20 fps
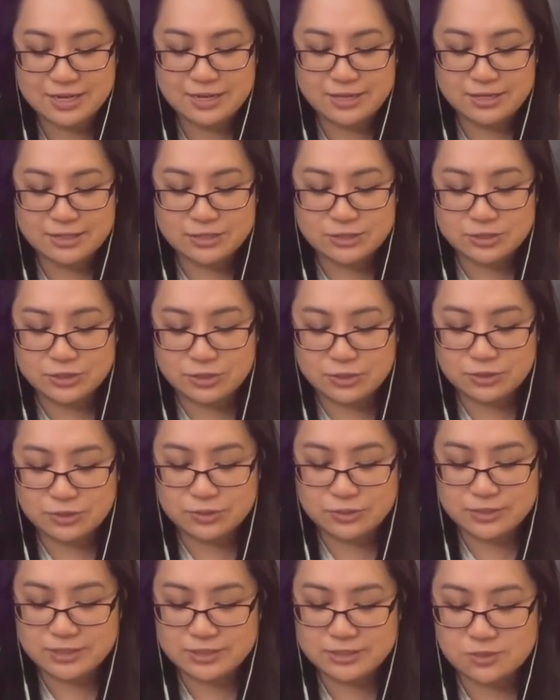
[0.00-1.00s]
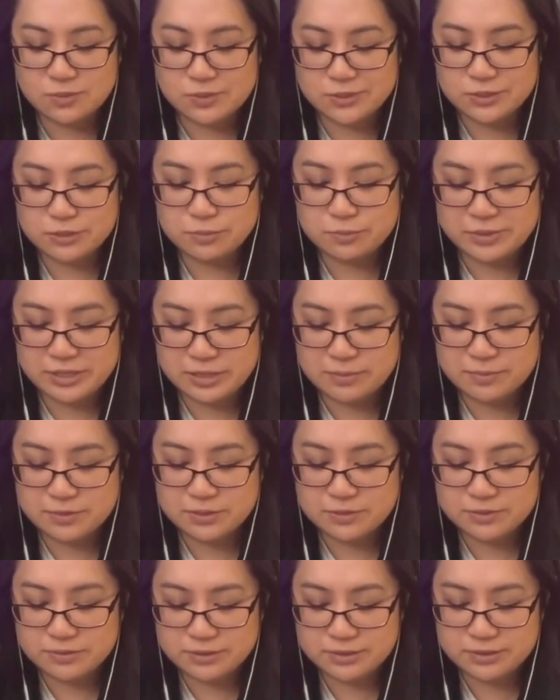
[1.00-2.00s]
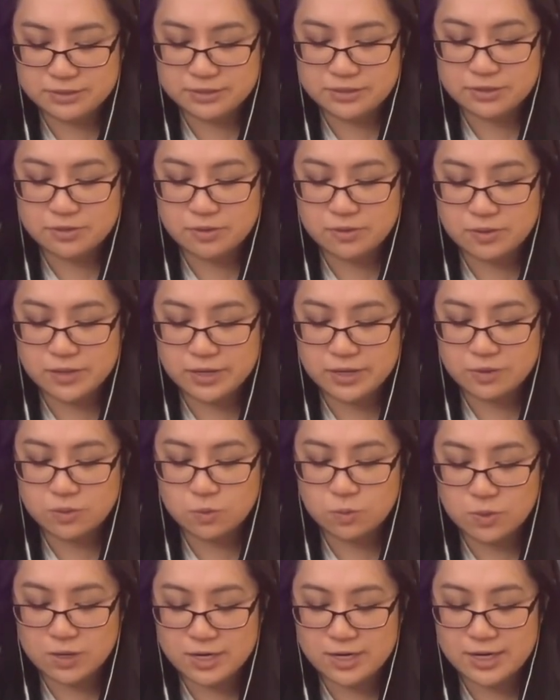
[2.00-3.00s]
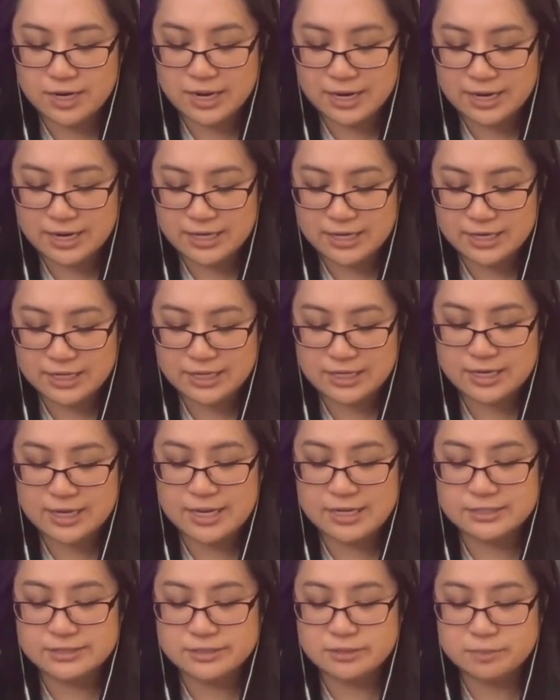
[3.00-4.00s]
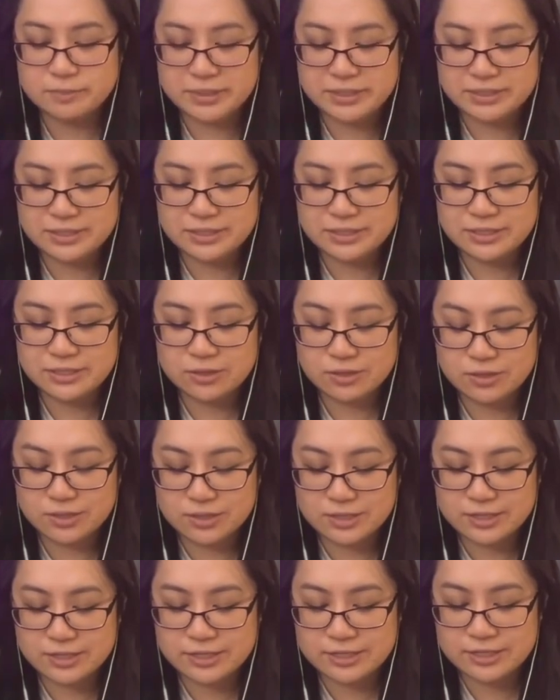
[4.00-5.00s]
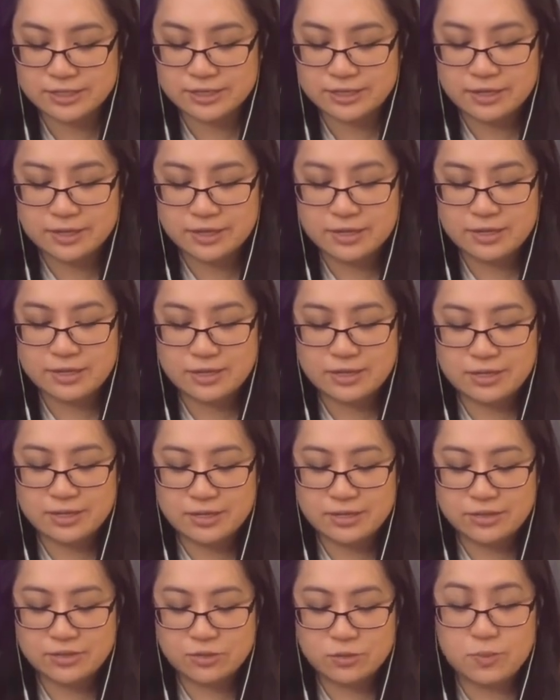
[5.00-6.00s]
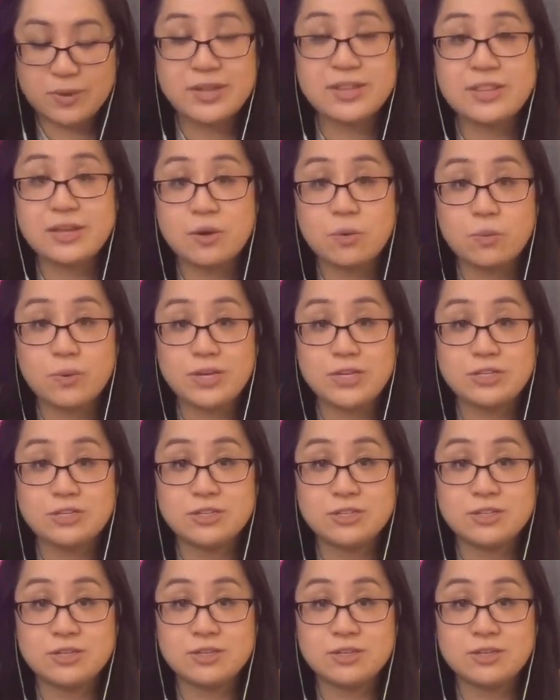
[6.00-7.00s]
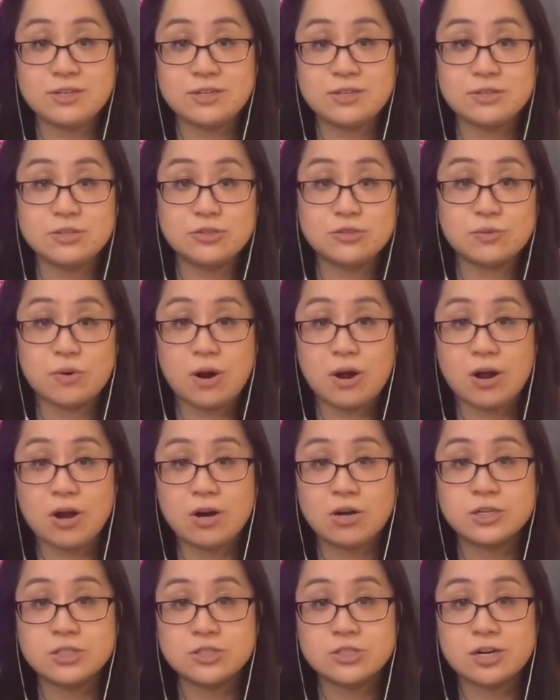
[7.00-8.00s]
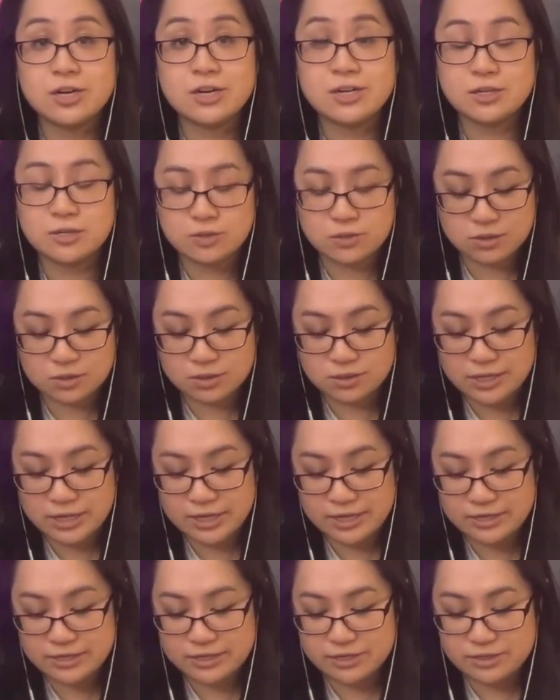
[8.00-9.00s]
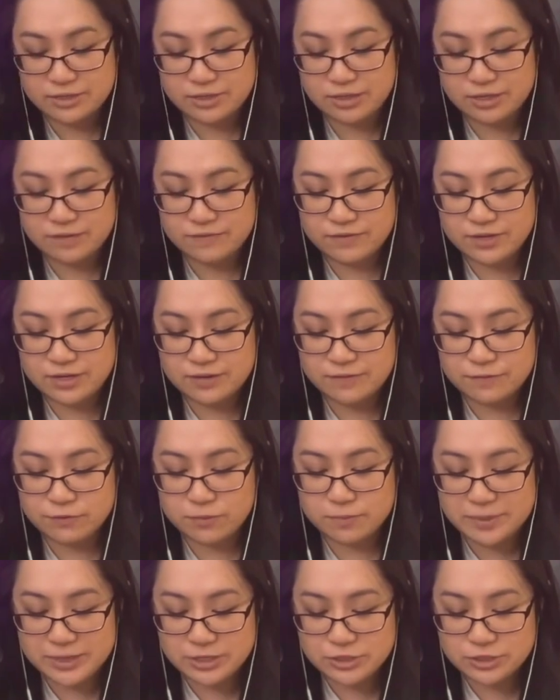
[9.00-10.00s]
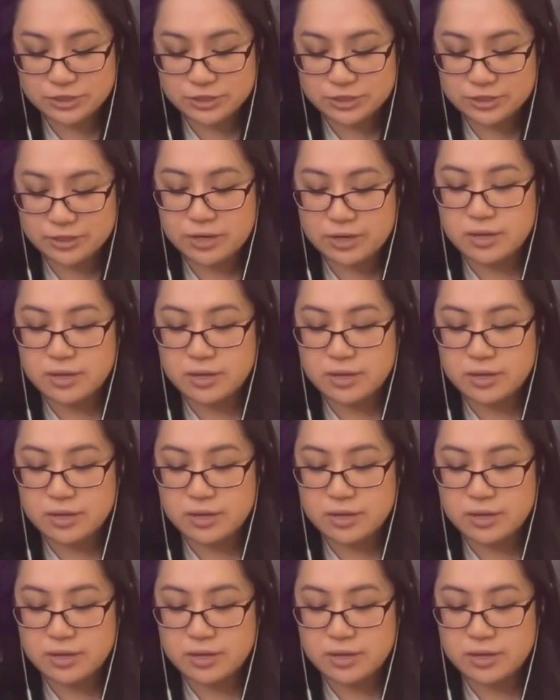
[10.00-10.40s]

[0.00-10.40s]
So it's going to be between 0 and 180, and depending on the way that we draw our triangle and the given information,